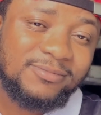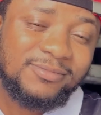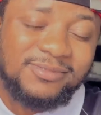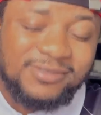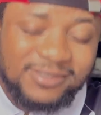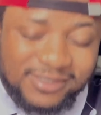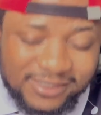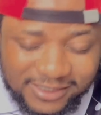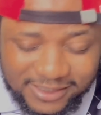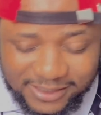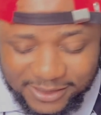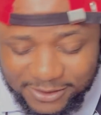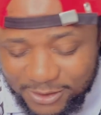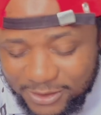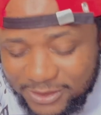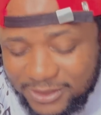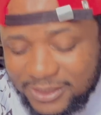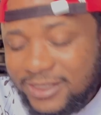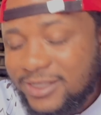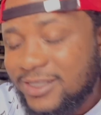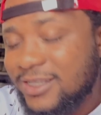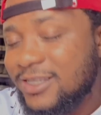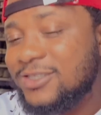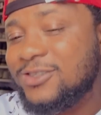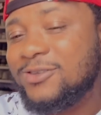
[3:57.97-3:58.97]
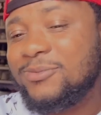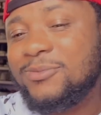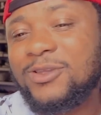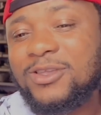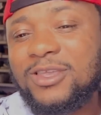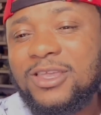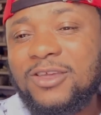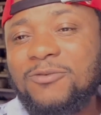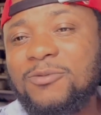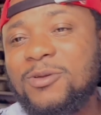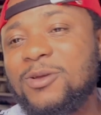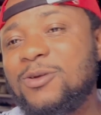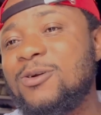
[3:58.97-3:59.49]
Seriously need to be
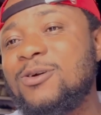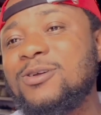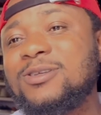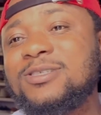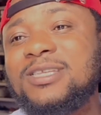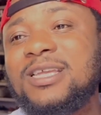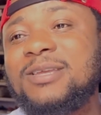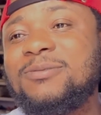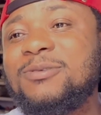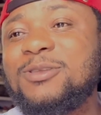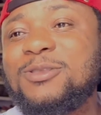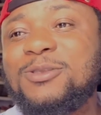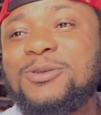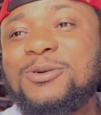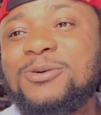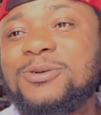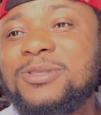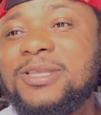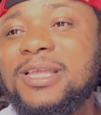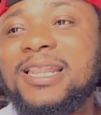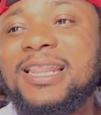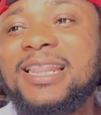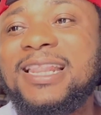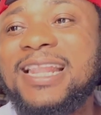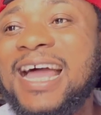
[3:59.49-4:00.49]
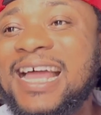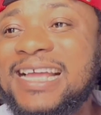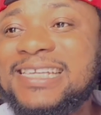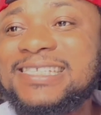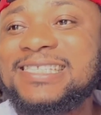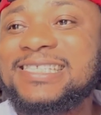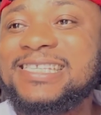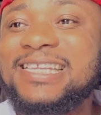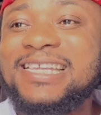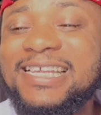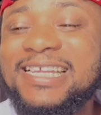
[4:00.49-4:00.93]
careful, because Davido, the last thing